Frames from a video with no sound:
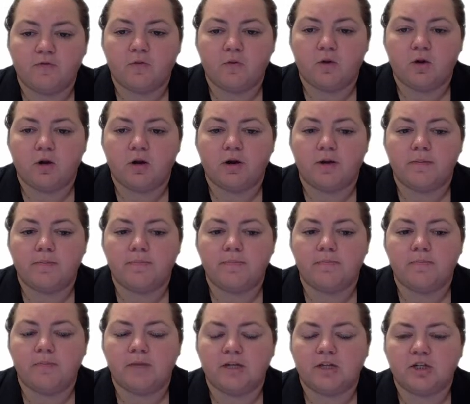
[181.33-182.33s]
for
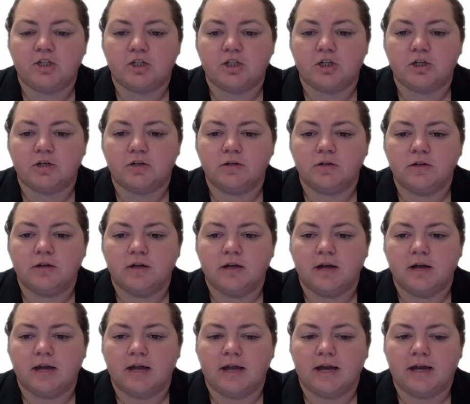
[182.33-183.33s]
mixture,
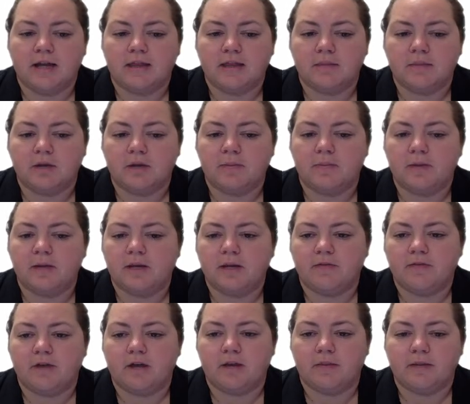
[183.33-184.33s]
I added them up and
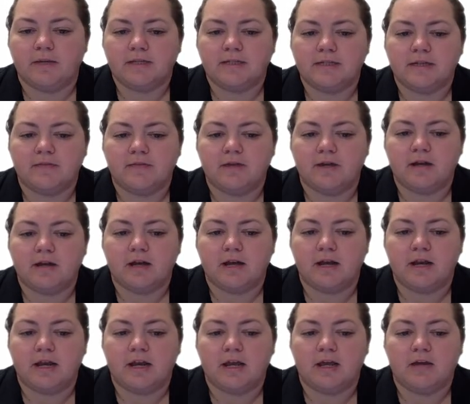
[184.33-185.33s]
divided by 7. I got
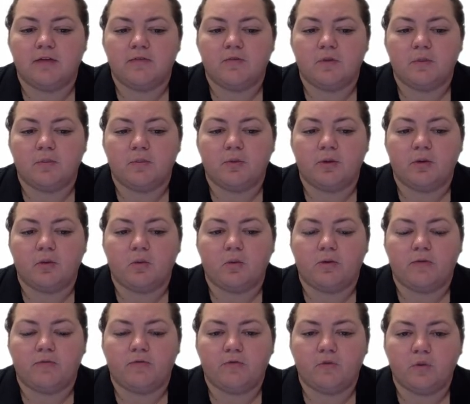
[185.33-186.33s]

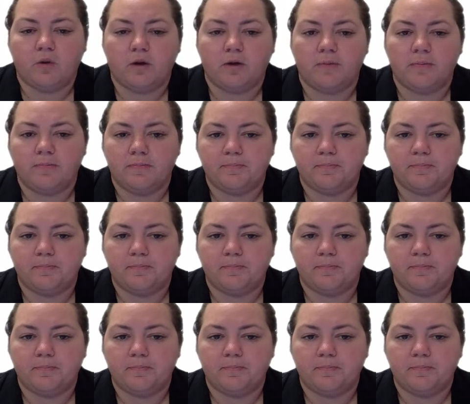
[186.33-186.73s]
-1.14.